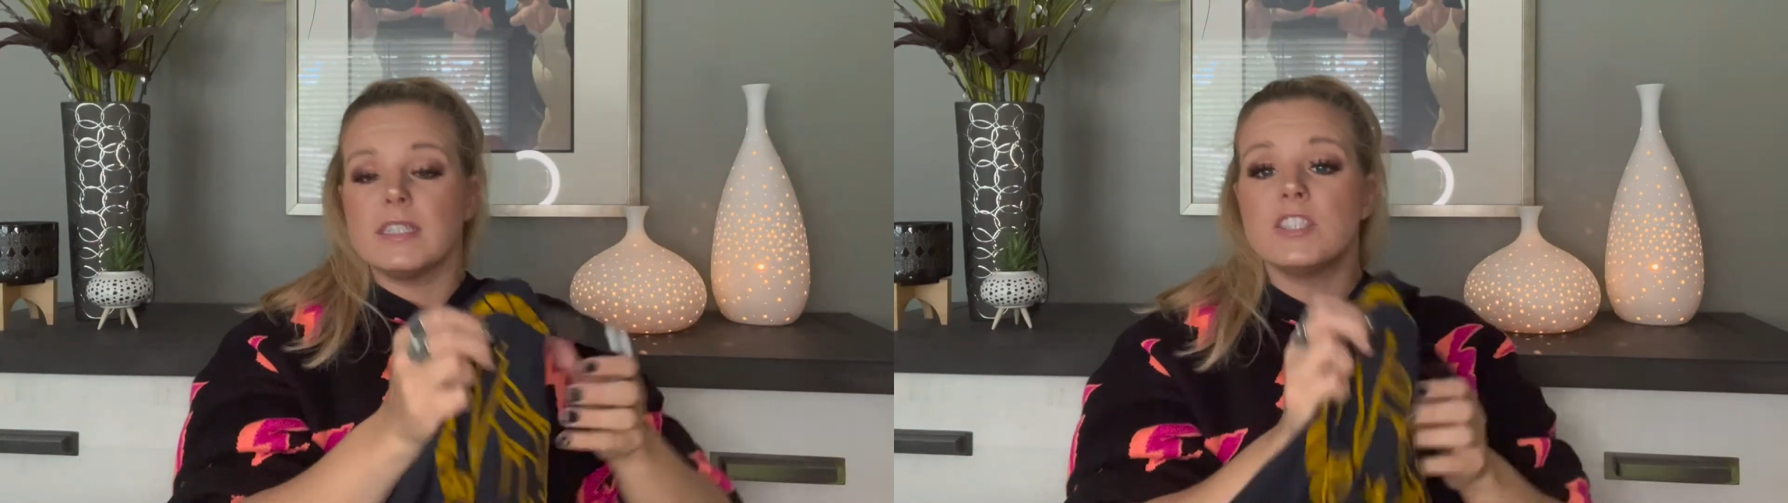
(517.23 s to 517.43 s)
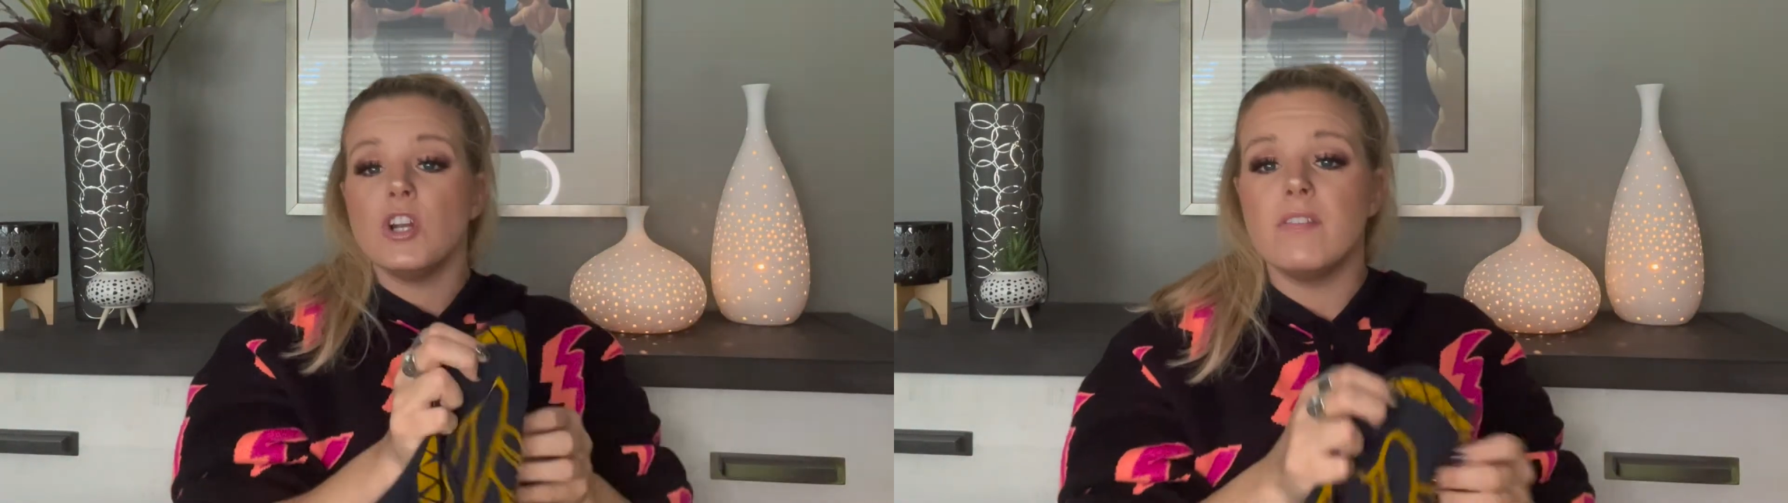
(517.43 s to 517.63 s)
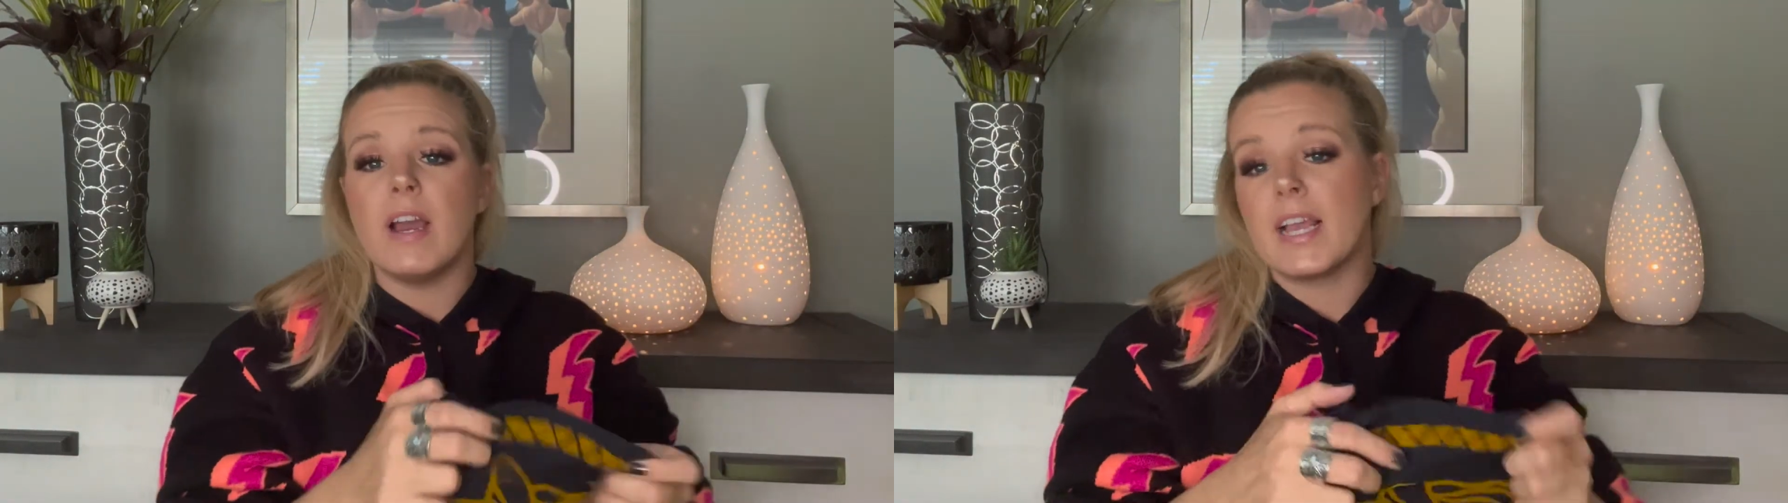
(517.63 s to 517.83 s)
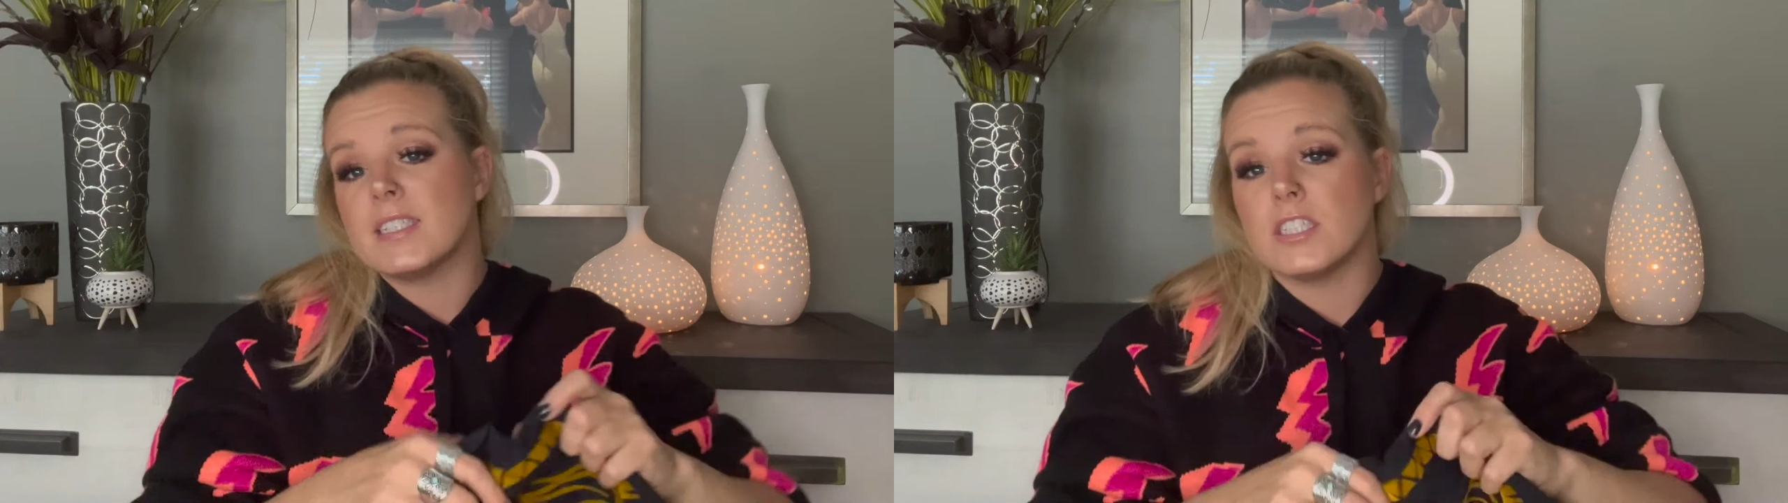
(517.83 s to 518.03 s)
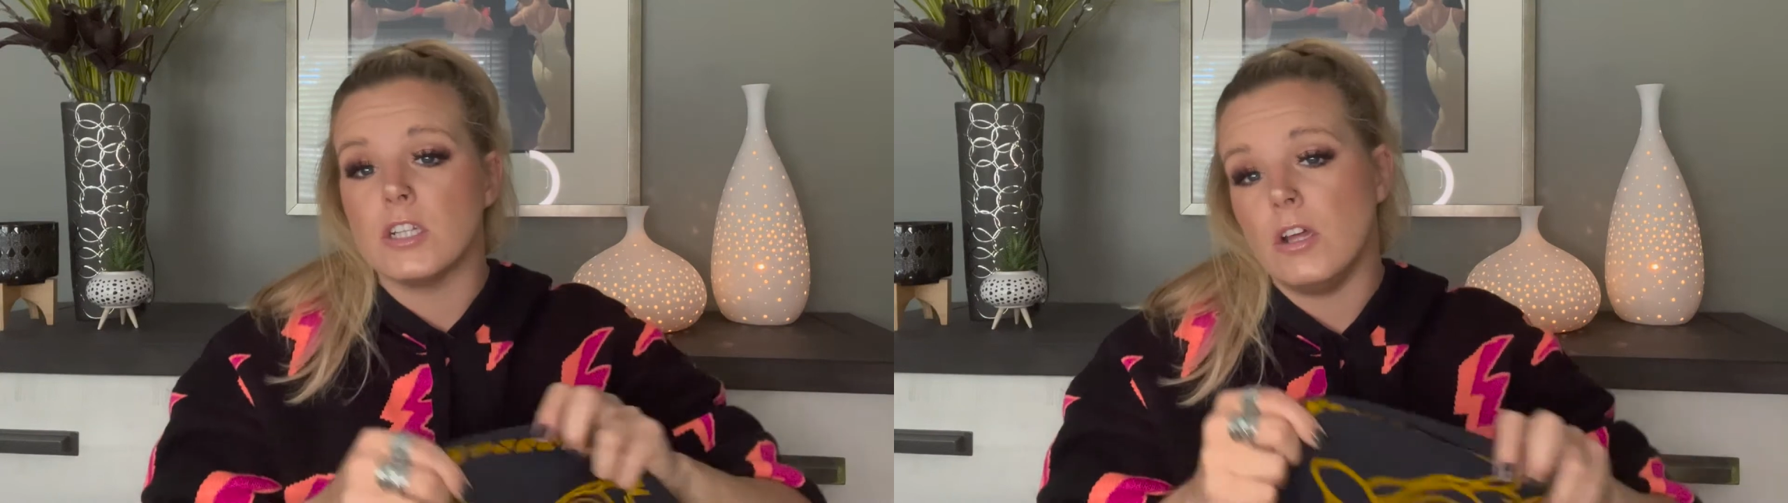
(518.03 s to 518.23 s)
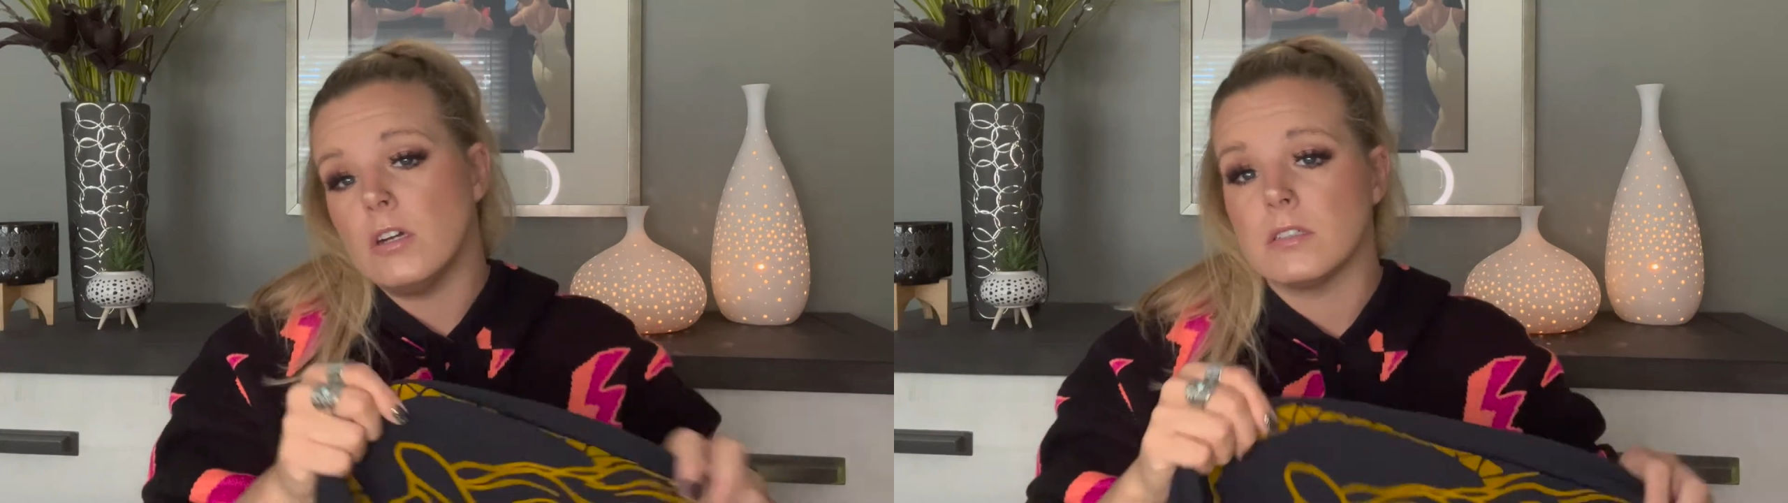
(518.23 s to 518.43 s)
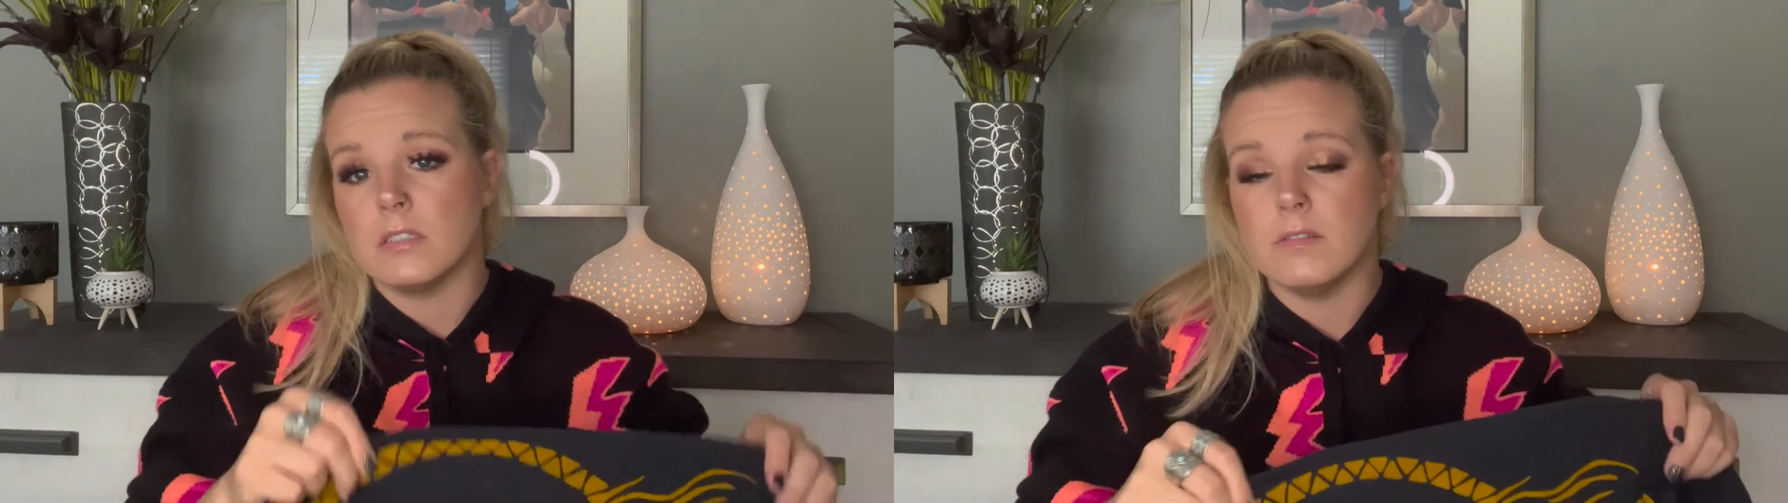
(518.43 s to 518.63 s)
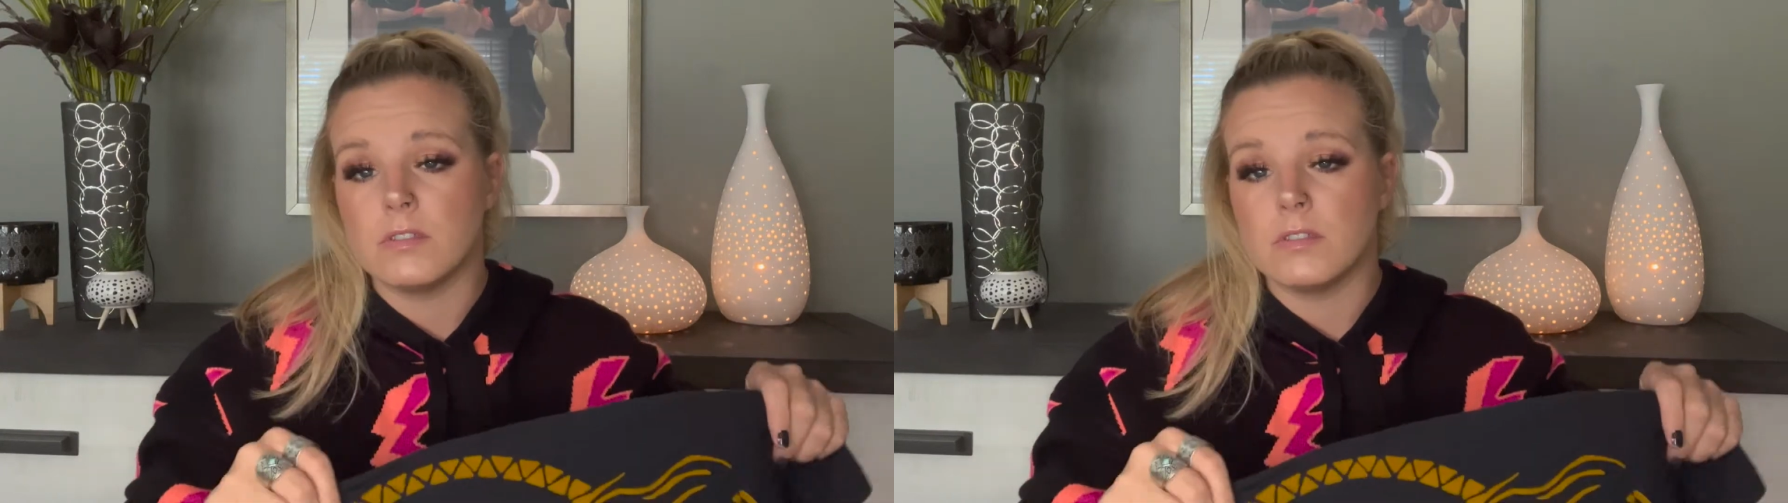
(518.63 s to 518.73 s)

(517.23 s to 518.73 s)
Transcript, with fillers: It's not even, I guess it's a long sleeve,